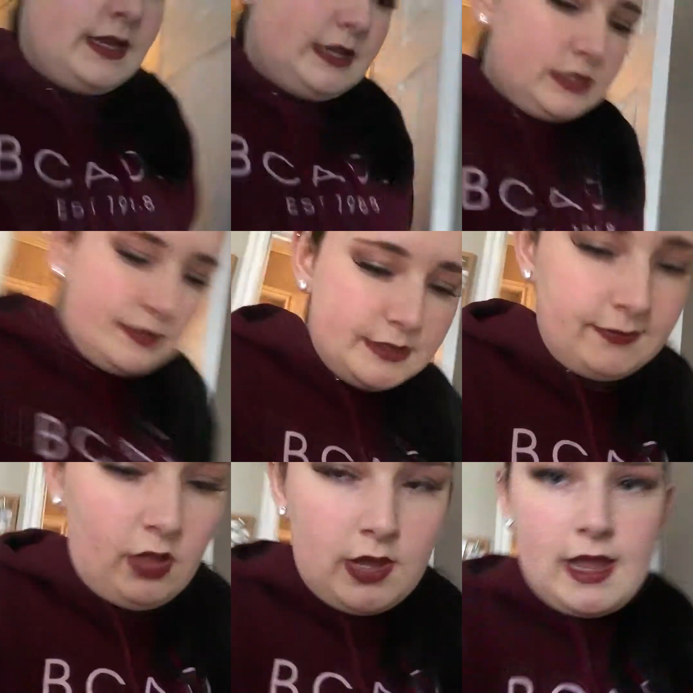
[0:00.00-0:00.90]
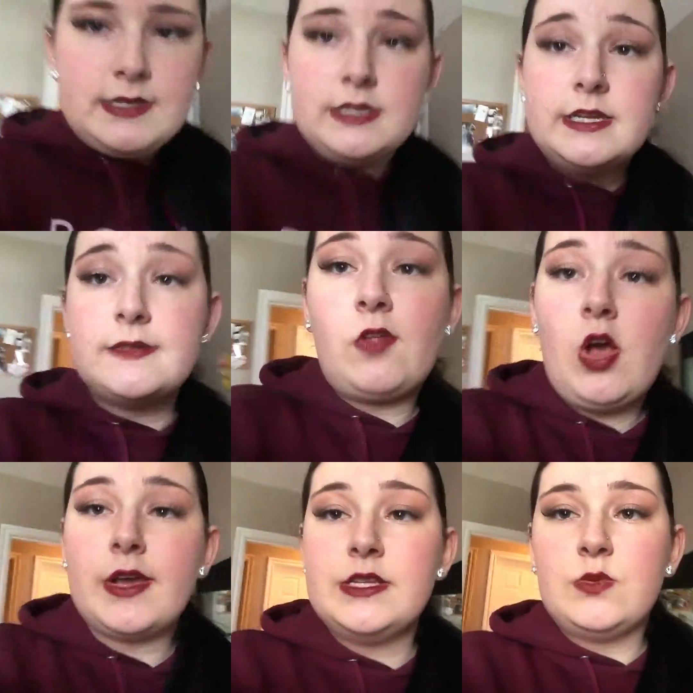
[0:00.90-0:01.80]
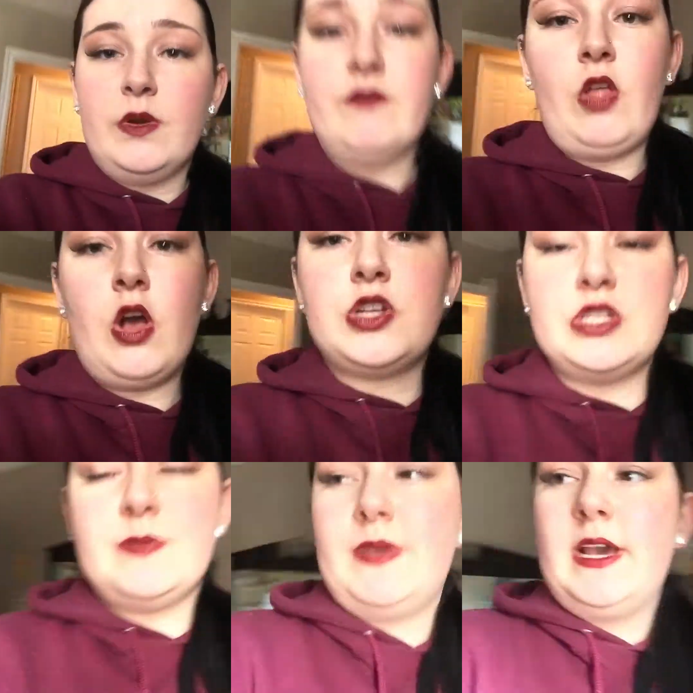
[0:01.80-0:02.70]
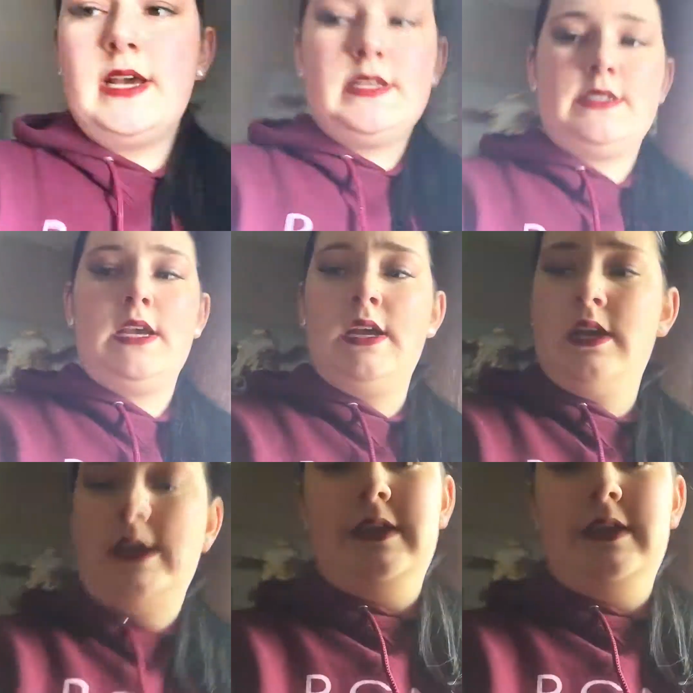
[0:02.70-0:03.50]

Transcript: yesterday's vlog and today's vlog into one vlog just because I